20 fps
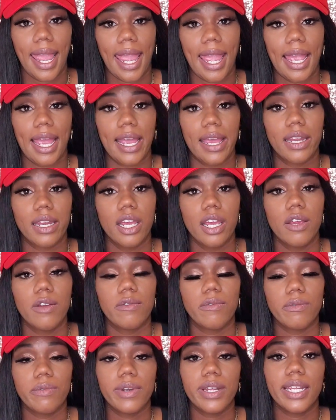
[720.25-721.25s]
and
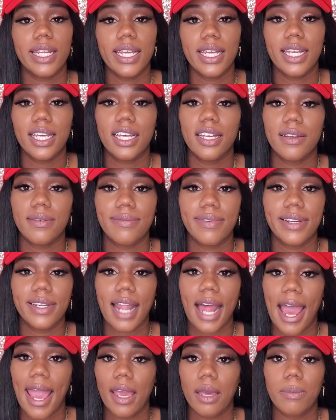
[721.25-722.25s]
really good,
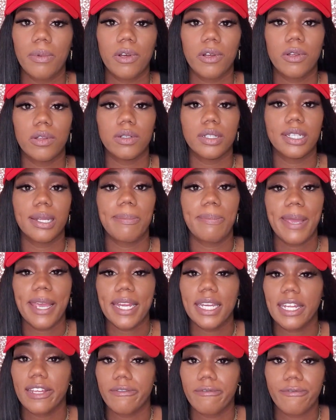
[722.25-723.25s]
reliable,
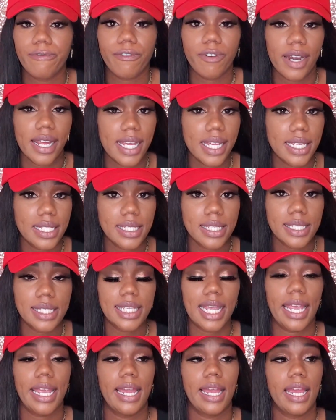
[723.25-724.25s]
dependent friends
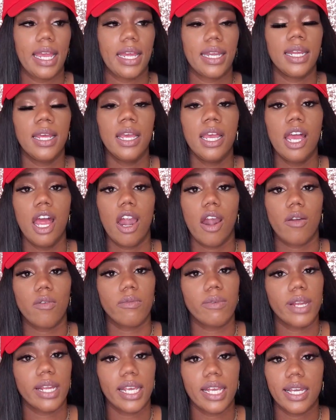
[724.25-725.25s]
and a
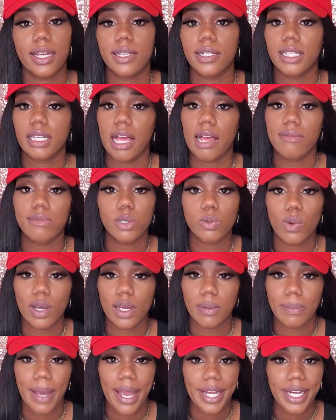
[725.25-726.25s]
really good loved
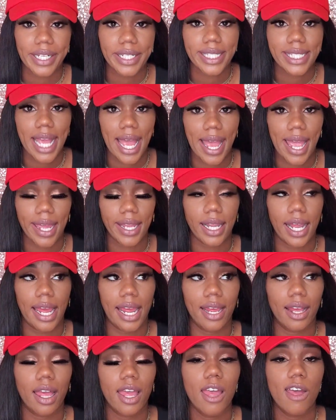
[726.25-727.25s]
one by your side,
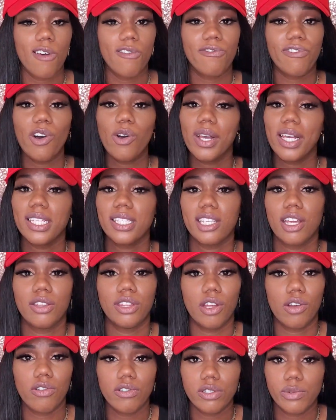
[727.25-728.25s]
like, focus on
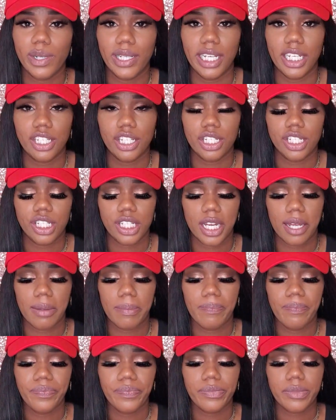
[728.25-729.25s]
those
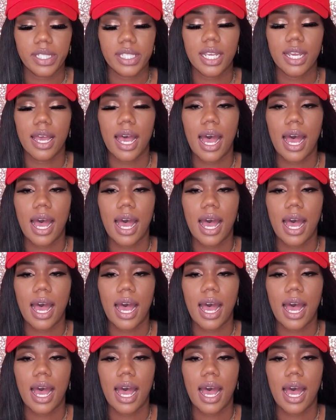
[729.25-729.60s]
relationships.